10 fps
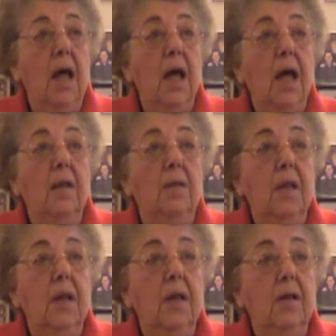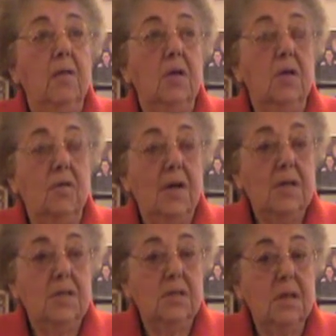and they
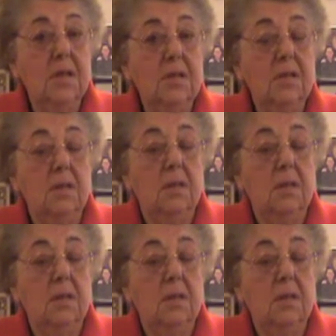requested